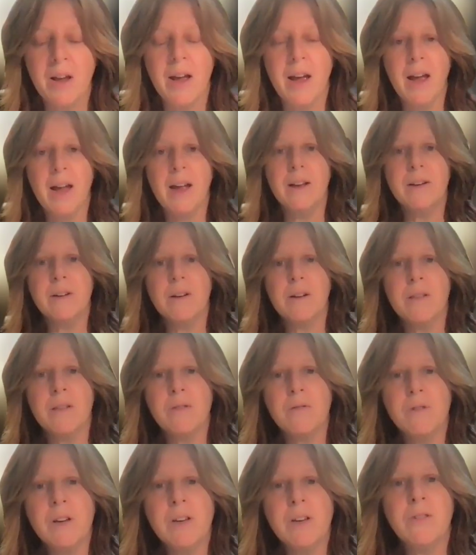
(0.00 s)
And
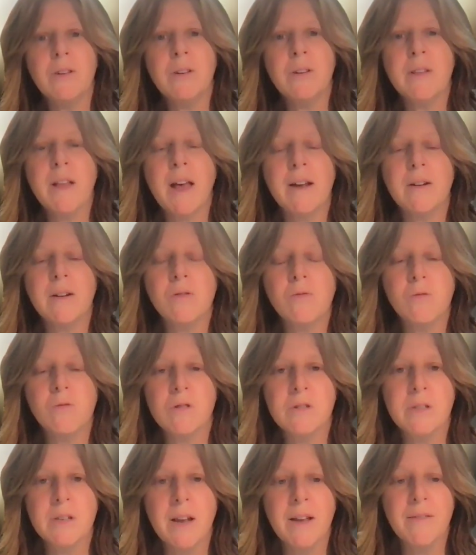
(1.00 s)
the reason that it
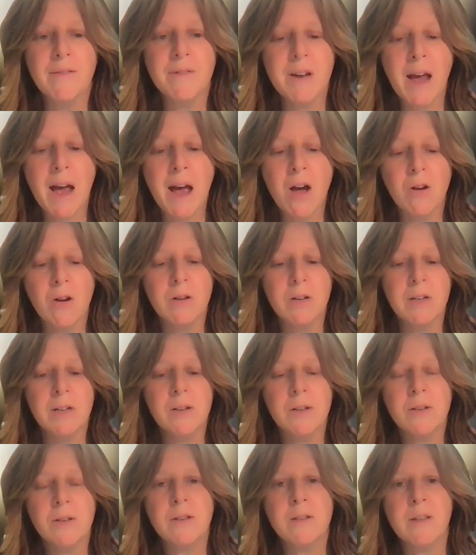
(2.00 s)
was left out
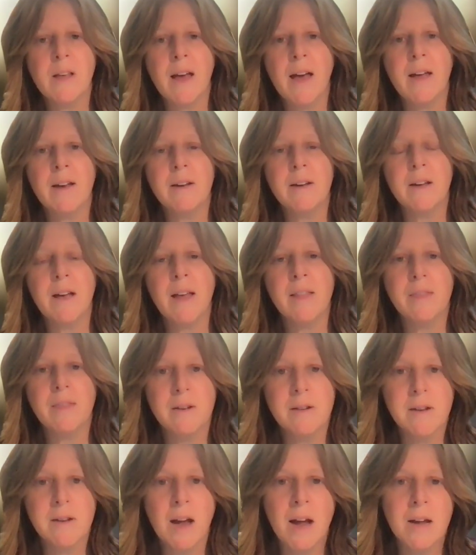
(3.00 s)
is that at
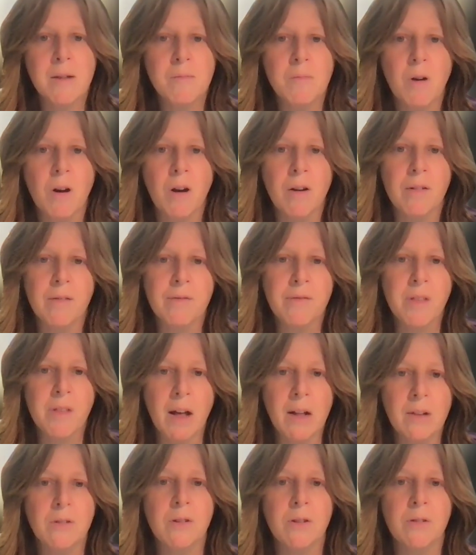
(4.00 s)
the time of the
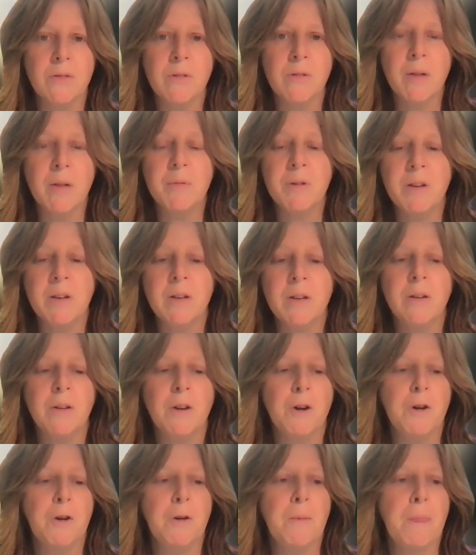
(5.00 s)
Alter Rebbe,
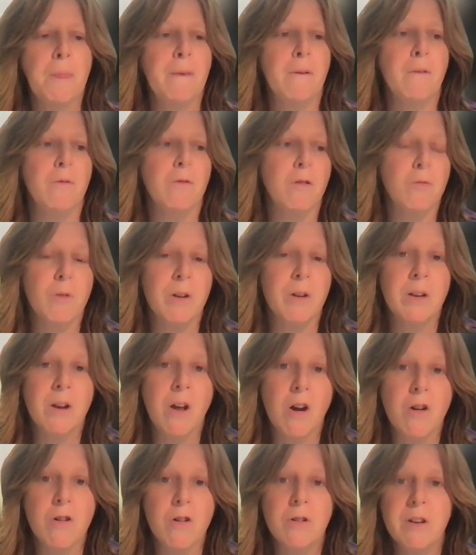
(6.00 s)
well, we
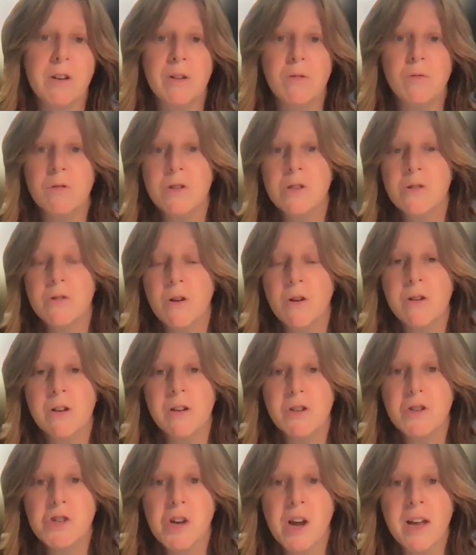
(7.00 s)
know he was thrown
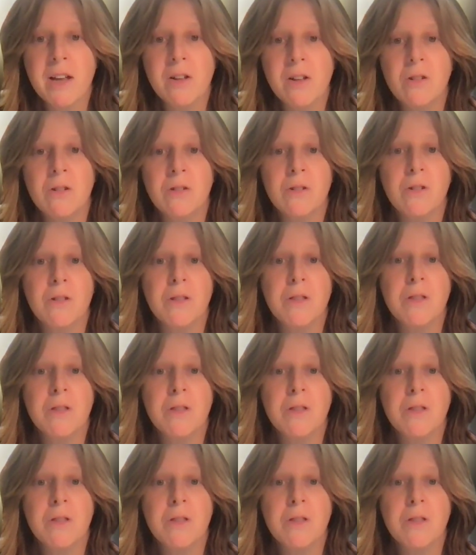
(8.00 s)
in jail